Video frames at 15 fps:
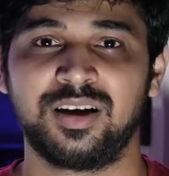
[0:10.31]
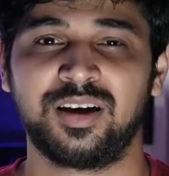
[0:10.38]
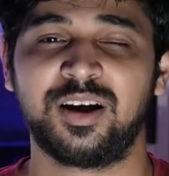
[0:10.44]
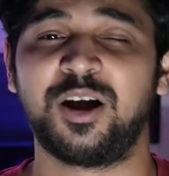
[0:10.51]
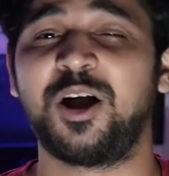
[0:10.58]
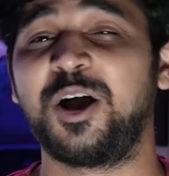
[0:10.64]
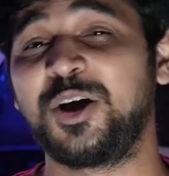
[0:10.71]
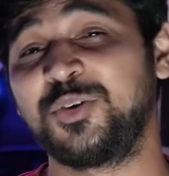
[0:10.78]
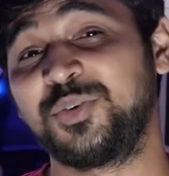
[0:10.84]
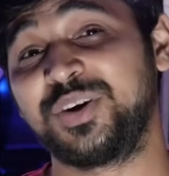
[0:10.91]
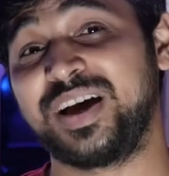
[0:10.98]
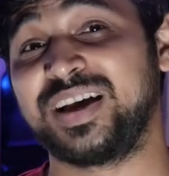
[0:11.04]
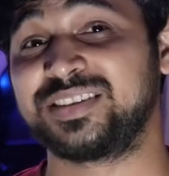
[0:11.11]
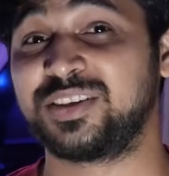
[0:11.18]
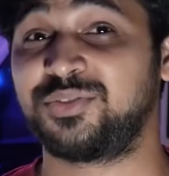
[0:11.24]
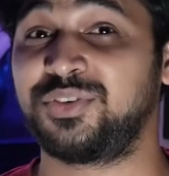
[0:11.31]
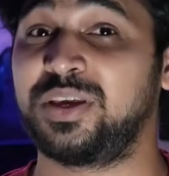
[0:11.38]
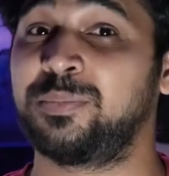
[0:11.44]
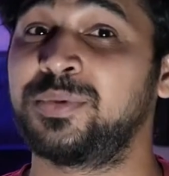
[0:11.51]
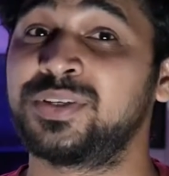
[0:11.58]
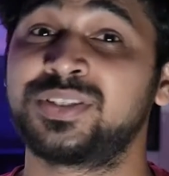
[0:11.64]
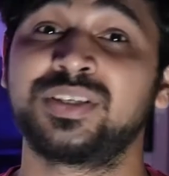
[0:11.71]
However, as the
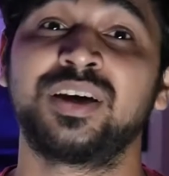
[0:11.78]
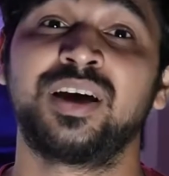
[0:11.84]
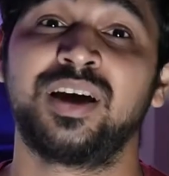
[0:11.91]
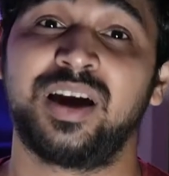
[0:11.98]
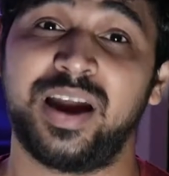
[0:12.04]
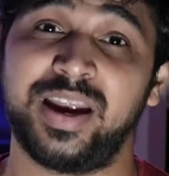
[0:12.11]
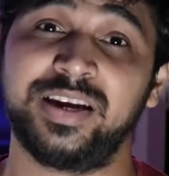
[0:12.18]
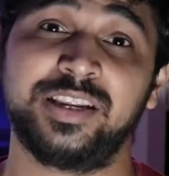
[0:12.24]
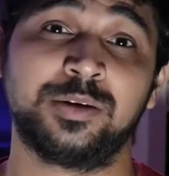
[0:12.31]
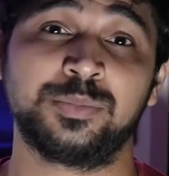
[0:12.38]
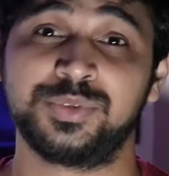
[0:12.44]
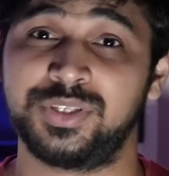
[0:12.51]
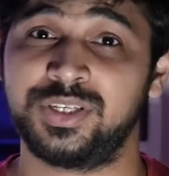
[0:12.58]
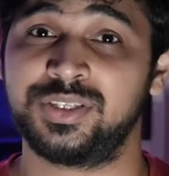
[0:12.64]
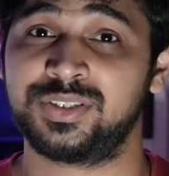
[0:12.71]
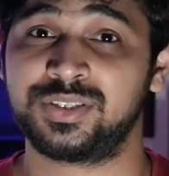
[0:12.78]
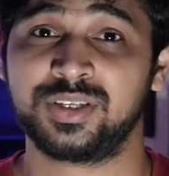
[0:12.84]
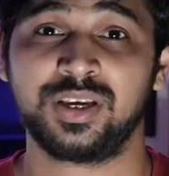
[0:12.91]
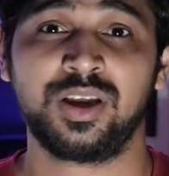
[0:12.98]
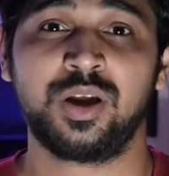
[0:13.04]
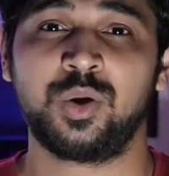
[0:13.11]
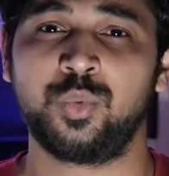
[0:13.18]
famous idiom says,
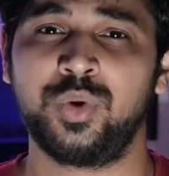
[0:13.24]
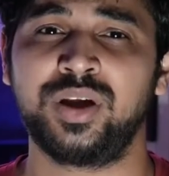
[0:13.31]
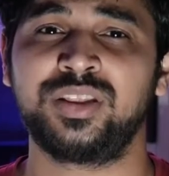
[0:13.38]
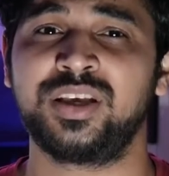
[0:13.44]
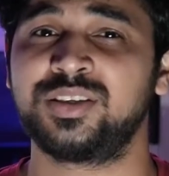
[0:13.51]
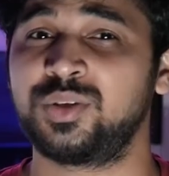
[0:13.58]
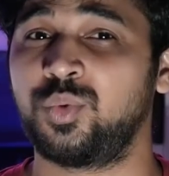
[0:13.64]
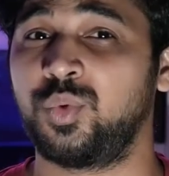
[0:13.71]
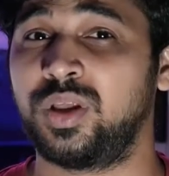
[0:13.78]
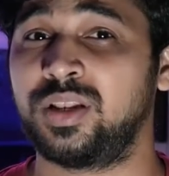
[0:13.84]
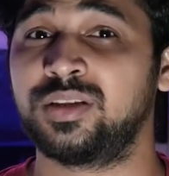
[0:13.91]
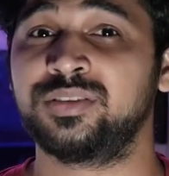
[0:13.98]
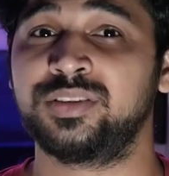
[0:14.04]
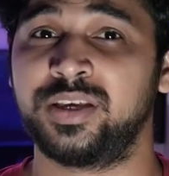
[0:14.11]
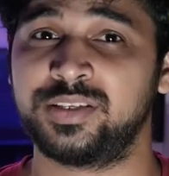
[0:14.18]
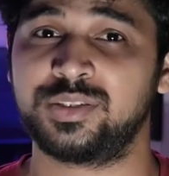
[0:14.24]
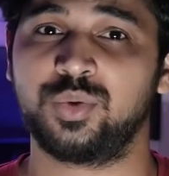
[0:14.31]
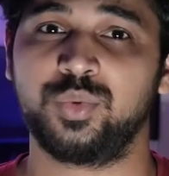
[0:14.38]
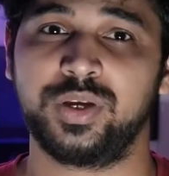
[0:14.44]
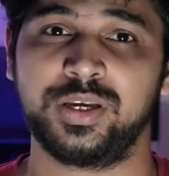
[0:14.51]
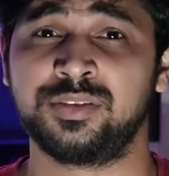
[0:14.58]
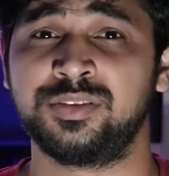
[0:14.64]
where there's a will, there's a
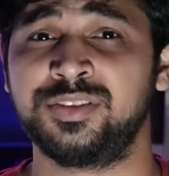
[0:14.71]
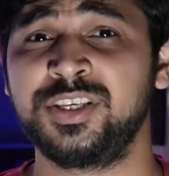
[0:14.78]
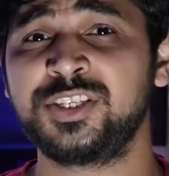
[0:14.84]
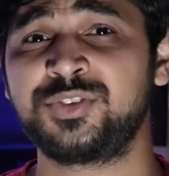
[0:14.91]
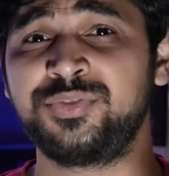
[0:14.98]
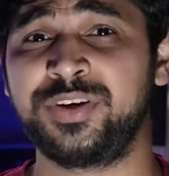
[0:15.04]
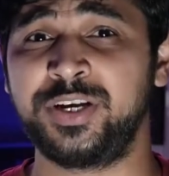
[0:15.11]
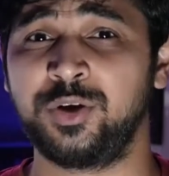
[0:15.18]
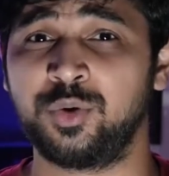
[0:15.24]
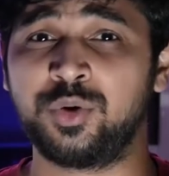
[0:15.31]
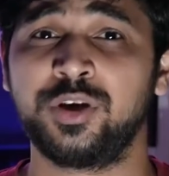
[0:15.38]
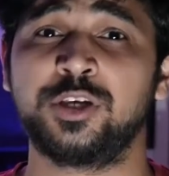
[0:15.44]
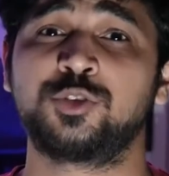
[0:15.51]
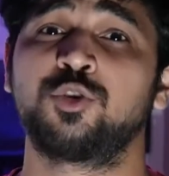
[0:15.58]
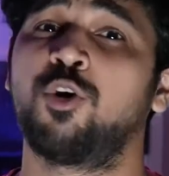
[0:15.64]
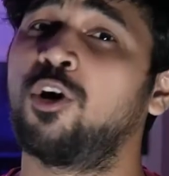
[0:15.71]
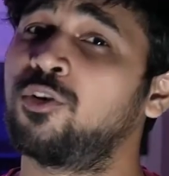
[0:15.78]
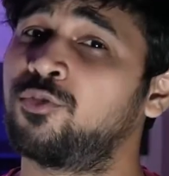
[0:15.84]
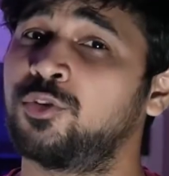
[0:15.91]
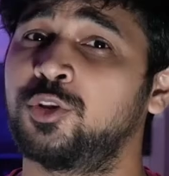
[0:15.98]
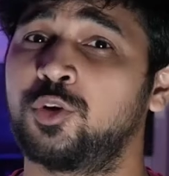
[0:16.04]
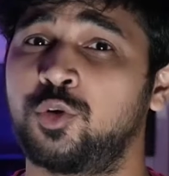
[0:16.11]
way. This video is all
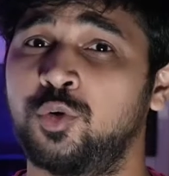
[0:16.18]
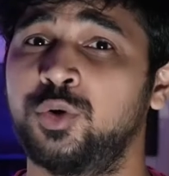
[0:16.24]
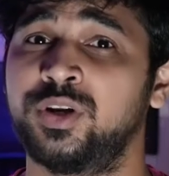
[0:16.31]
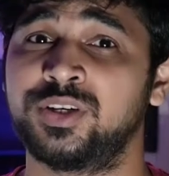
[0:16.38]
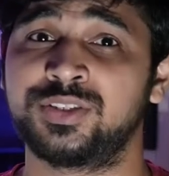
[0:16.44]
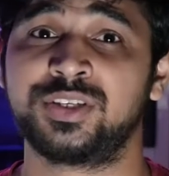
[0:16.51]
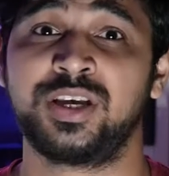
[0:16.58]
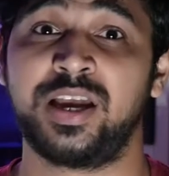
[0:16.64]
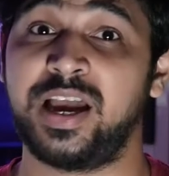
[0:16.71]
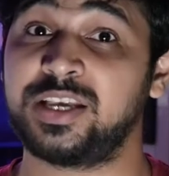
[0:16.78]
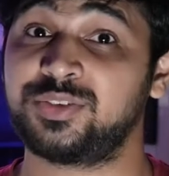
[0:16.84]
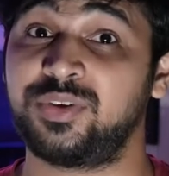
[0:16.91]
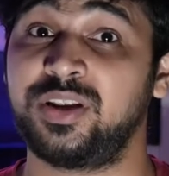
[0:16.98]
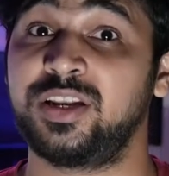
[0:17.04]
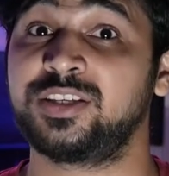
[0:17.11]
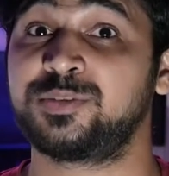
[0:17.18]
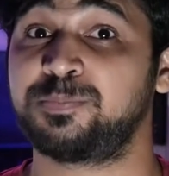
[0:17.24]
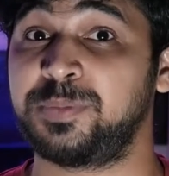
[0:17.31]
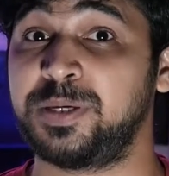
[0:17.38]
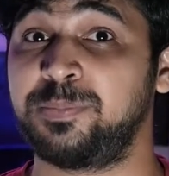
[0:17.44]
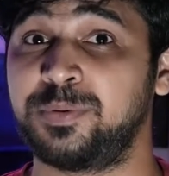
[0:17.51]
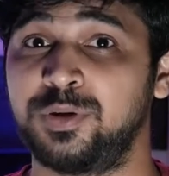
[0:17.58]
for the coders as well as
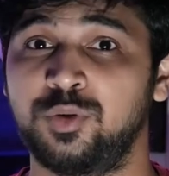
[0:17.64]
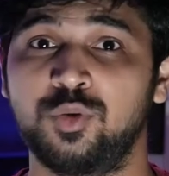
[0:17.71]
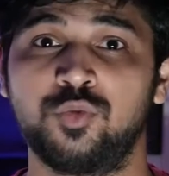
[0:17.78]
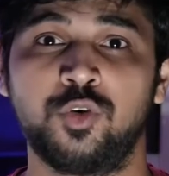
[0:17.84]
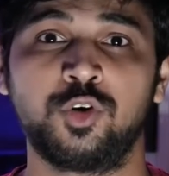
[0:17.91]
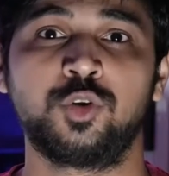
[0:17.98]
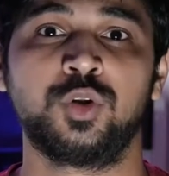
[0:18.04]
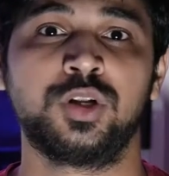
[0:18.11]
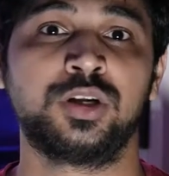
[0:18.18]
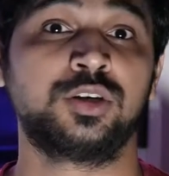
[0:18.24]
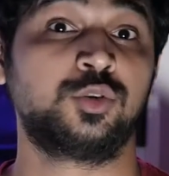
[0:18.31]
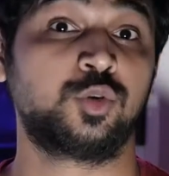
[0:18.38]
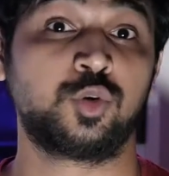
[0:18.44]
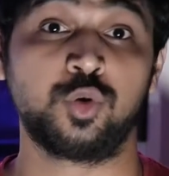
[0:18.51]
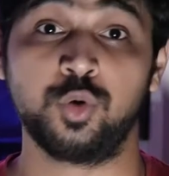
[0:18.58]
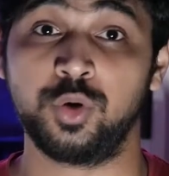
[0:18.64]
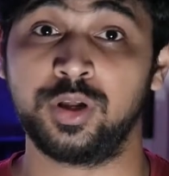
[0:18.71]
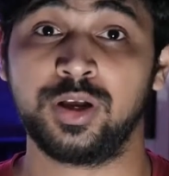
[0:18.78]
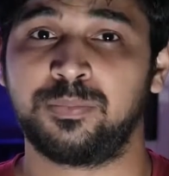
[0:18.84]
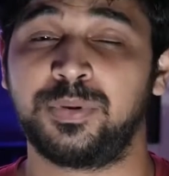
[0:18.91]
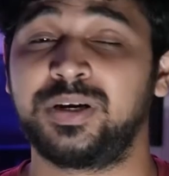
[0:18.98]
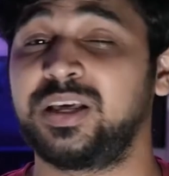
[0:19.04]
people who want to learn to code
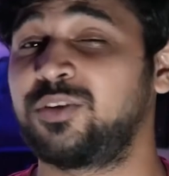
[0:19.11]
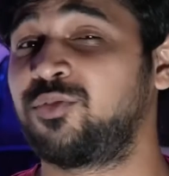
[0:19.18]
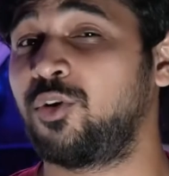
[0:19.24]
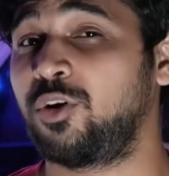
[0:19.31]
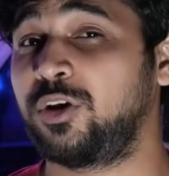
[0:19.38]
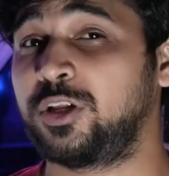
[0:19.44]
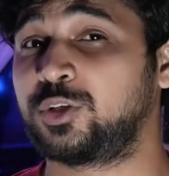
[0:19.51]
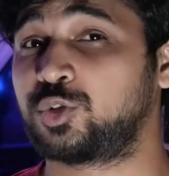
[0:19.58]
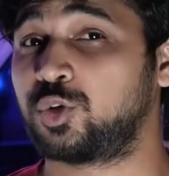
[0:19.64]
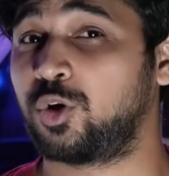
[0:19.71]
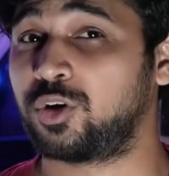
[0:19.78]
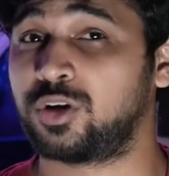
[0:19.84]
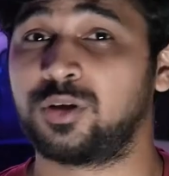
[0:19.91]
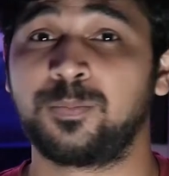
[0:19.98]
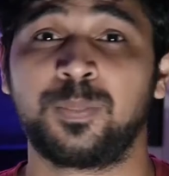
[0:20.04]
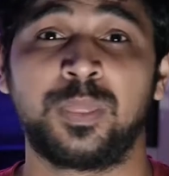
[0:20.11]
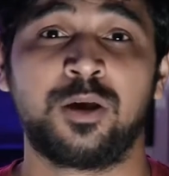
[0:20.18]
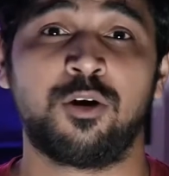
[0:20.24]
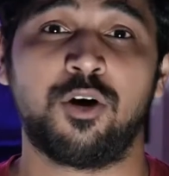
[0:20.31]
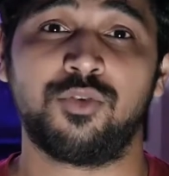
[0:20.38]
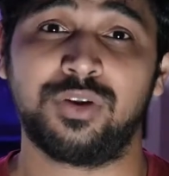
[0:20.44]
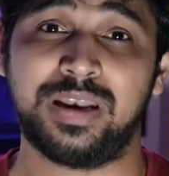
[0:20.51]
but are falling short
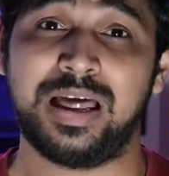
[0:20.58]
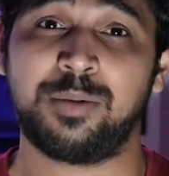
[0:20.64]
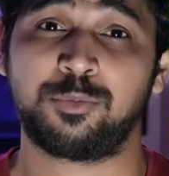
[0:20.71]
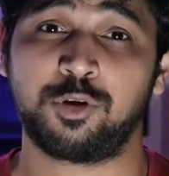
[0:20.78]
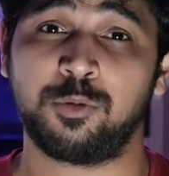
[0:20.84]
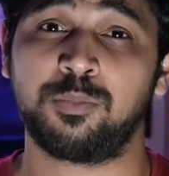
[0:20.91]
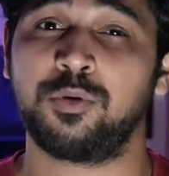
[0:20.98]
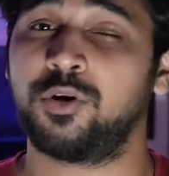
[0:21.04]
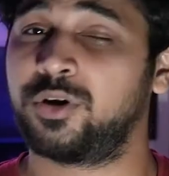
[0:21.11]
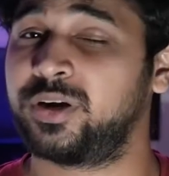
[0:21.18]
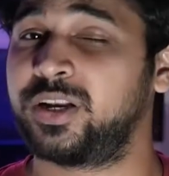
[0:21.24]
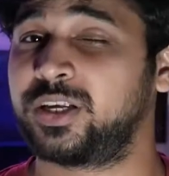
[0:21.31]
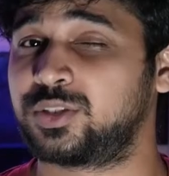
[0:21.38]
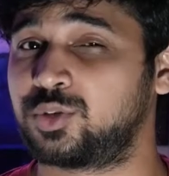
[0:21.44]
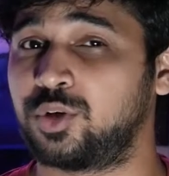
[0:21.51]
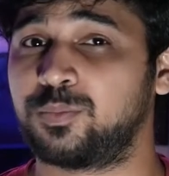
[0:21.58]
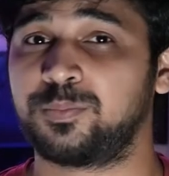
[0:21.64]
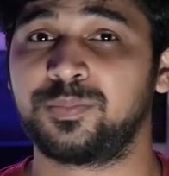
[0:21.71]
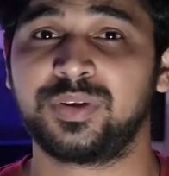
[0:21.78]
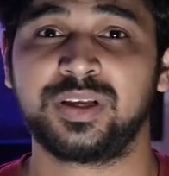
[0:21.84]
of a laptop or a desktop.